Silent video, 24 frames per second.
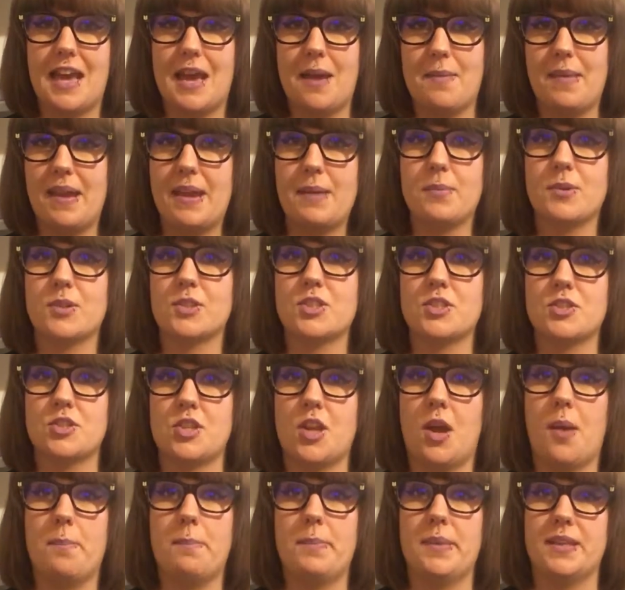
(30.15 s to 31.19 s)
I'm able to
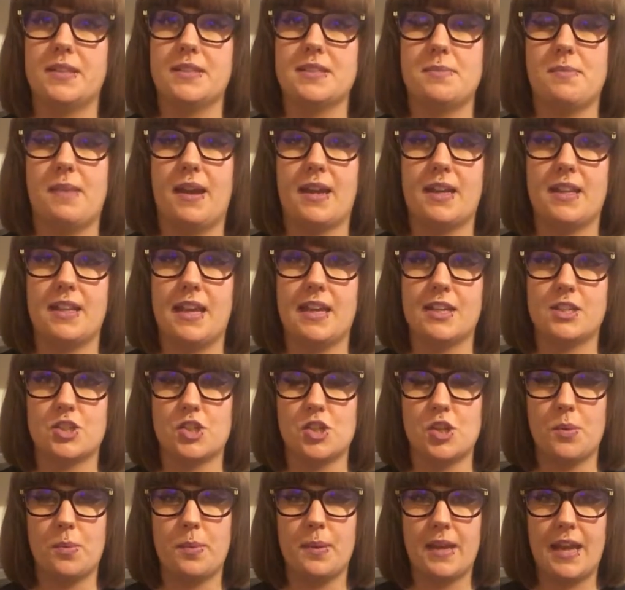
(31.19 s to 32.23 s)
start building my
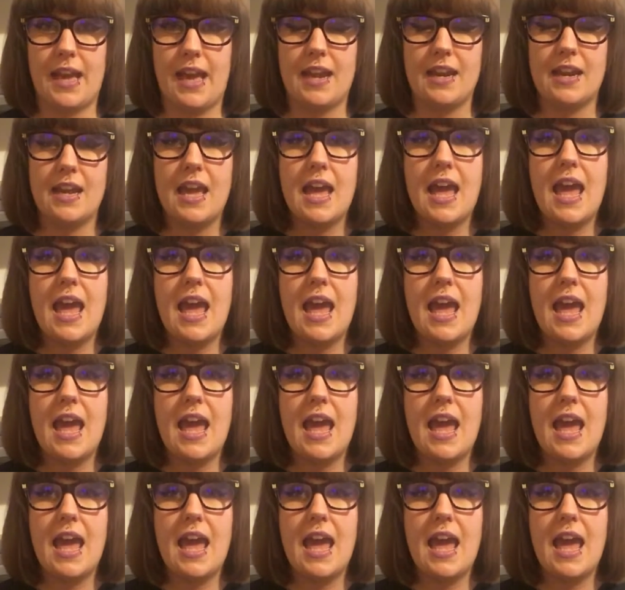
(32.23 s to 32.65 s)
collection up again.